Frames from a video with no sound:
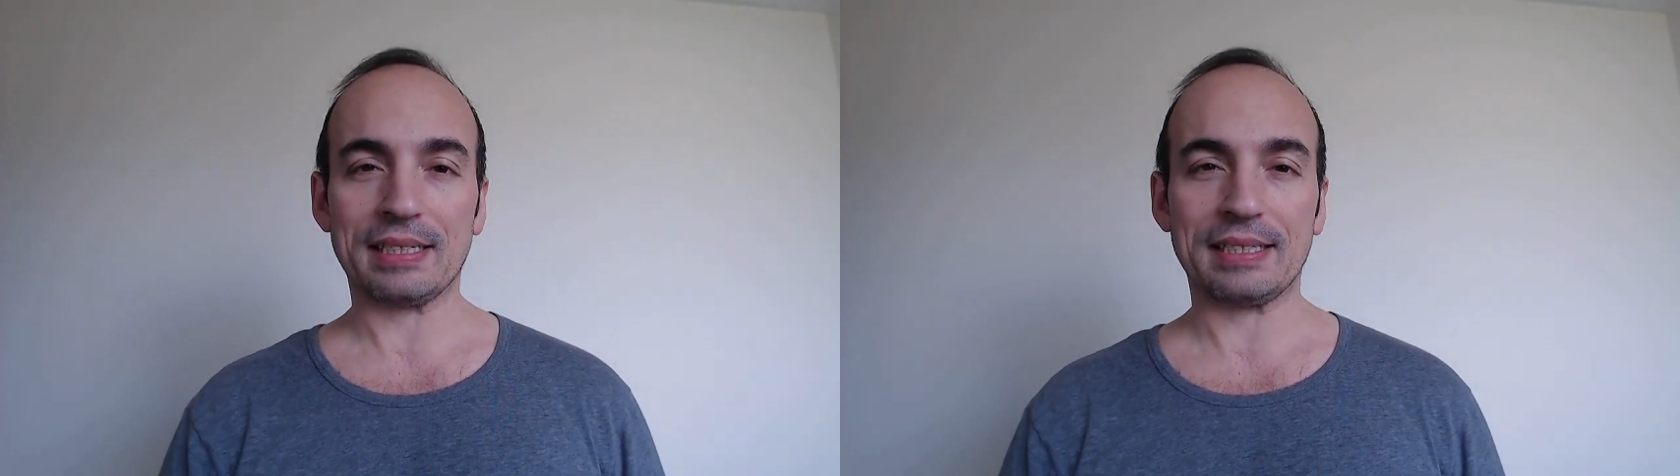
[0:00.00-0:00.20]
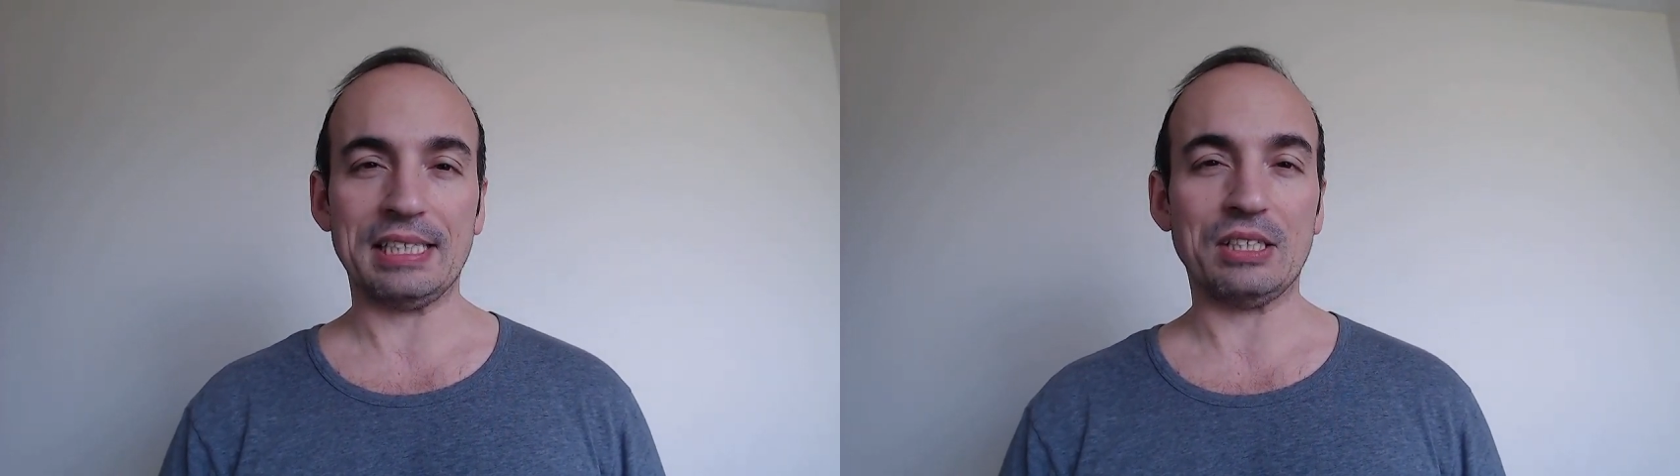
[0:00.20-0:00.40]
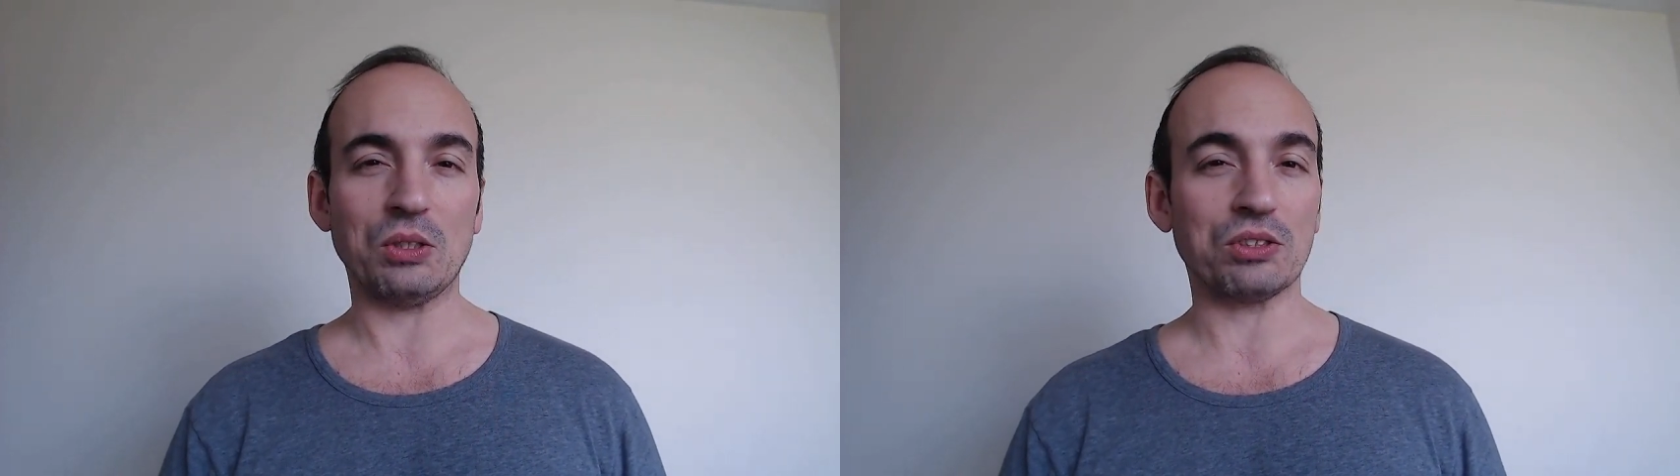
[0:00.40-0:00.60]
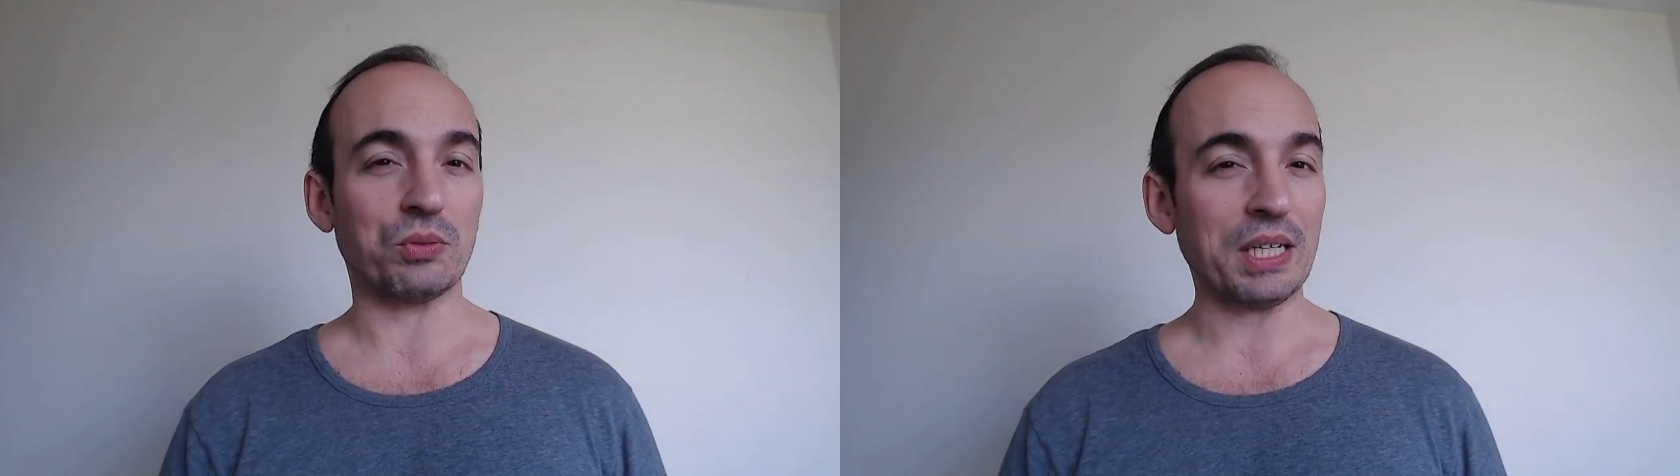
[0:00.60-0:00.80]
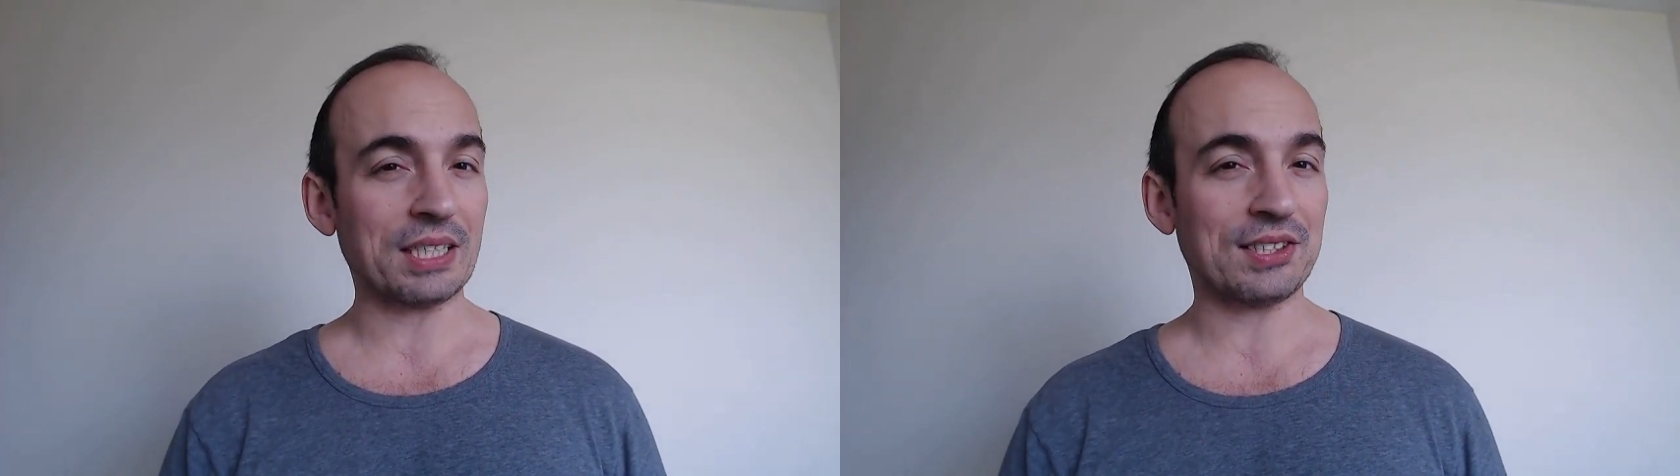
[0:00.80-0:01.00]
keto
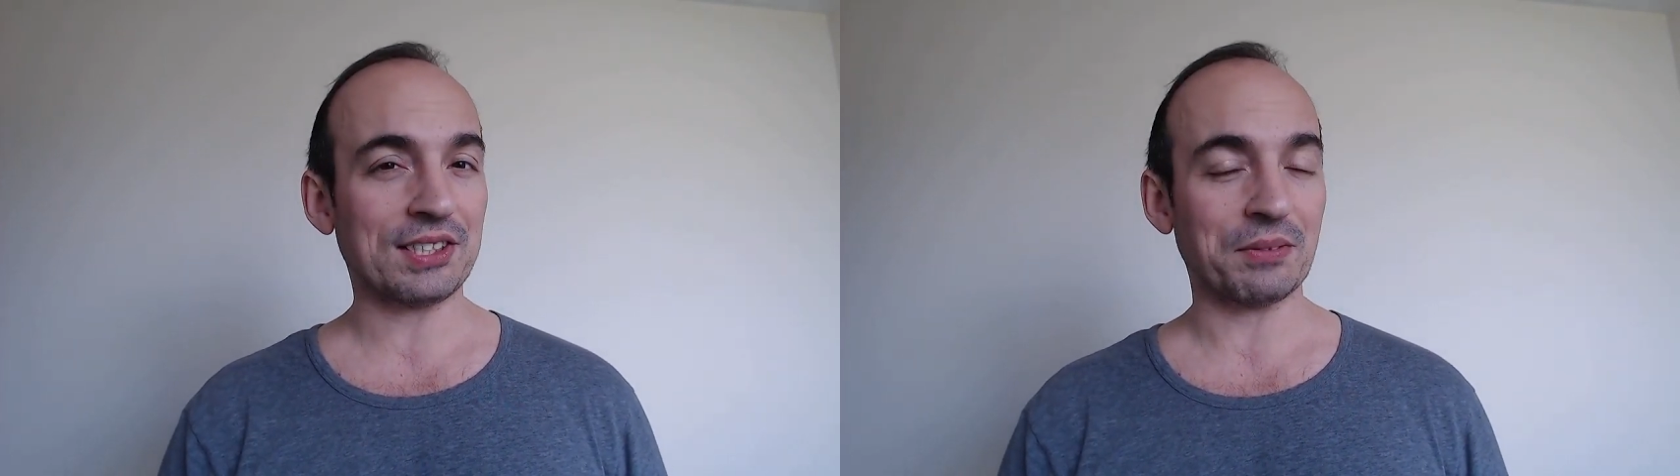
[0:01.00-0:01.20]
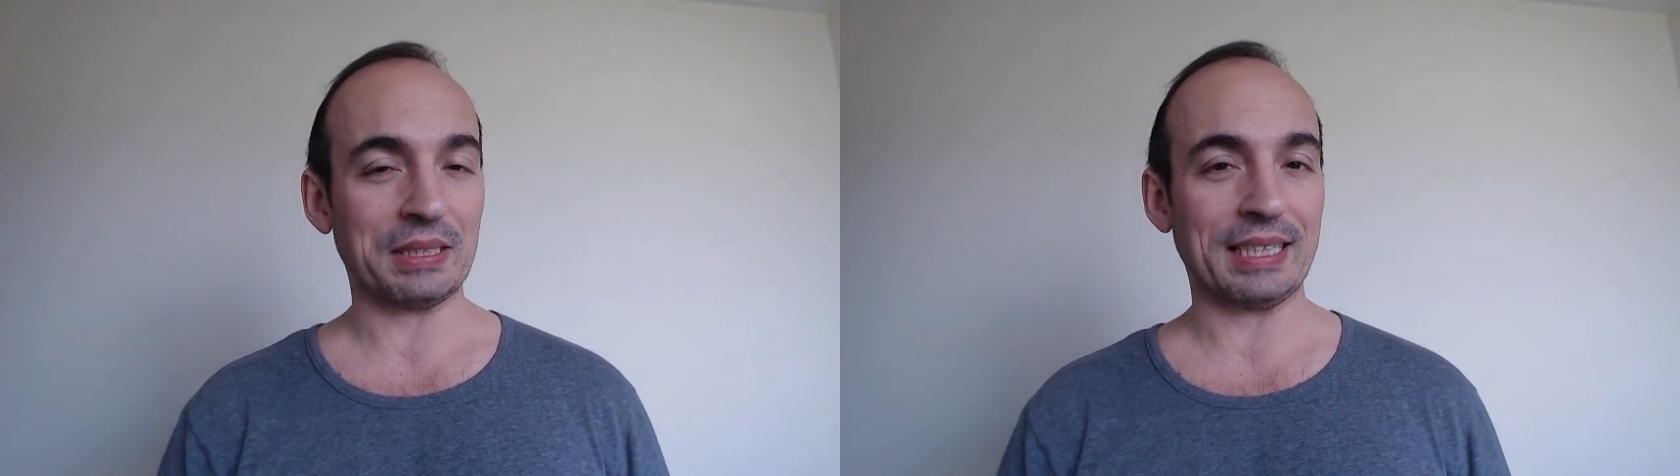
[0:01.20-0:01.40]
Twix with the